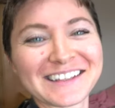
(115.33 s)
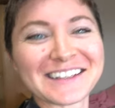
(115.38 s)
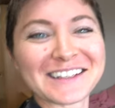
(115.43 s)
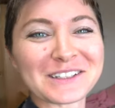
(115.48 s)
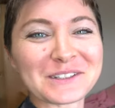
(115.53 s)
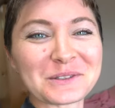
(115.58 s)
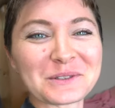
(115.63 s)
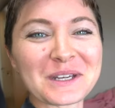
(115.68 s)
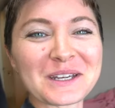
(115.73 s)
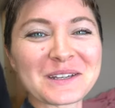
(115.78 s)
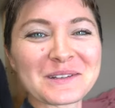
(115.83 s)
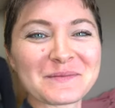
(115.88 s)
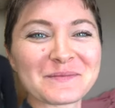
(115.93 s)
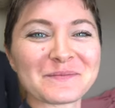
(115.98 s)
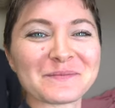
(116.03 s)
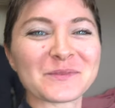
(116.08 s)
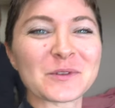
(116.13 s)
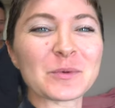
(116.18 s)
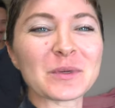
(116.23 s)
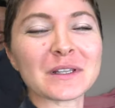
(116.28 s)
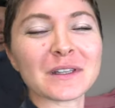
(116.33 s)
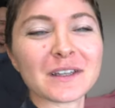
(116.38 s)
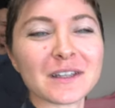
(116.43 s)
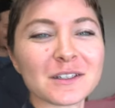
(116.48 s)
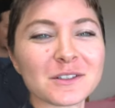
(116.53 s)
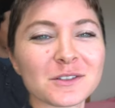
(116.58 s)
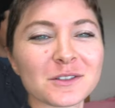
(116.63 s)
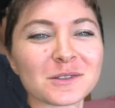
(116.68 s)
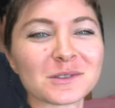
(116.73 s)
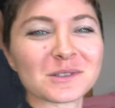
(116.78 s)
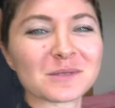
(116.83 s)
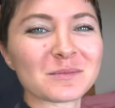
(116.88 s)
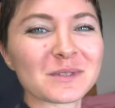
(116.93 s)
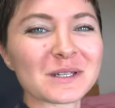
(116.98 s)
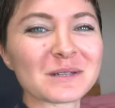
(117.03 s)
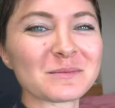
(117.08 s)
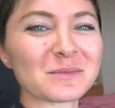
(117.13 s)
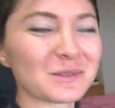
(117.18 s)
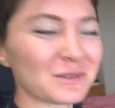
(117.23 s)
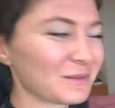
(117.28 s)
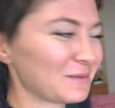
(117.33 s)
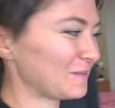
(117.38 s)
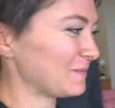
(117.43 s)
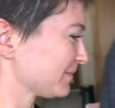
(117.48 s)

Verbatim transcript: It's okay. We like each other sometimes.